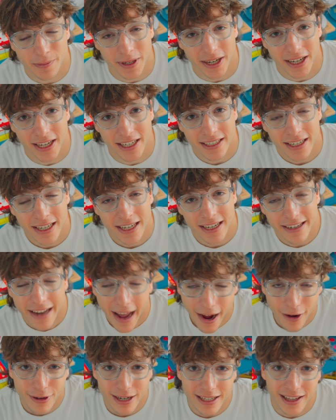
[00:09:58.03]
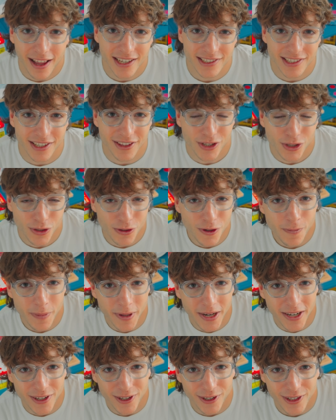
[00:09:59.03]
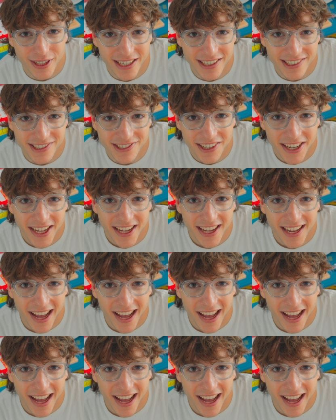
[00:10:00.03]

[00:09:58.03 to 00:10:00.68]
but I now realize that the true pinnacle is